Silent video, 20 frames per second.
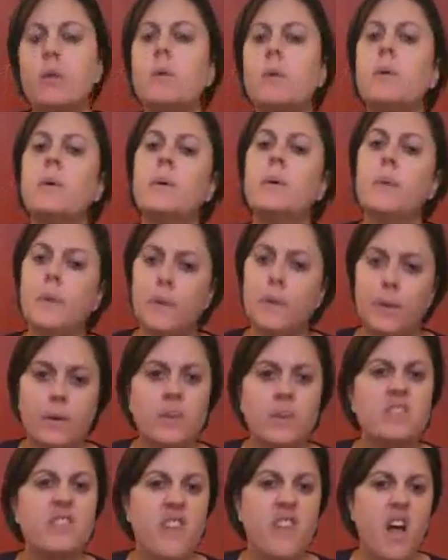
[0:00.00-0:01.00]
Yeah, and I
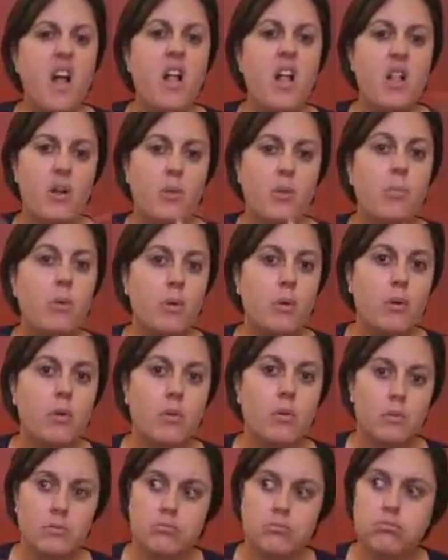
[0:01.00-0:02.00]
mean, even if it's just
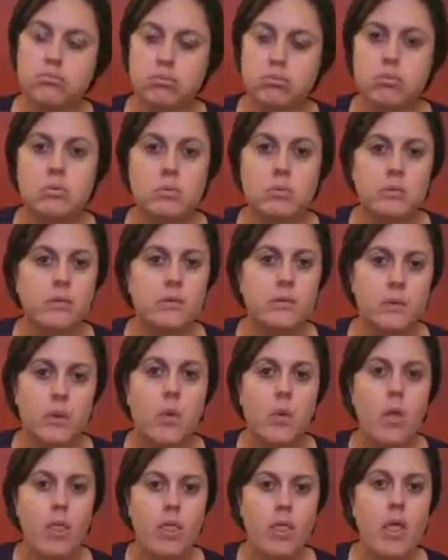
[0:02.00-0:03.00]
two other people
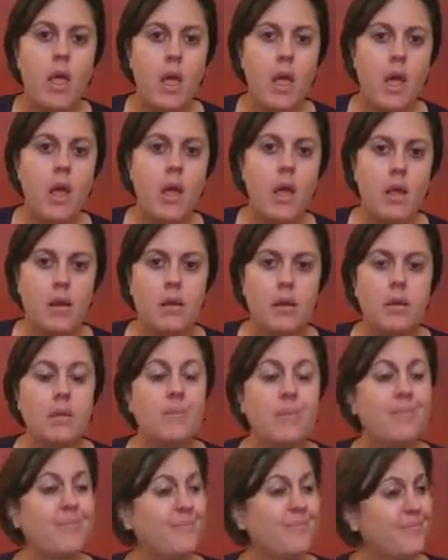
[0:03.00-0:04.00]
who are starting out in
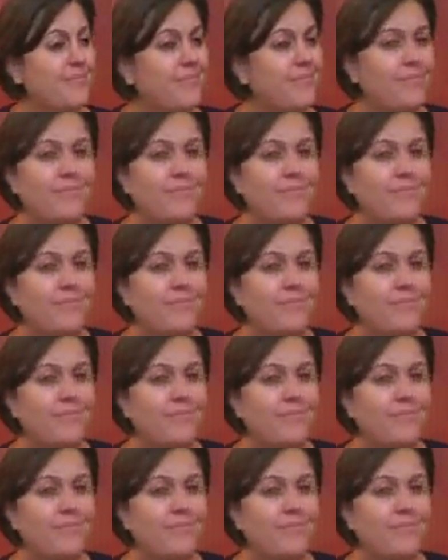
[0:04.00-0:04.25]
business,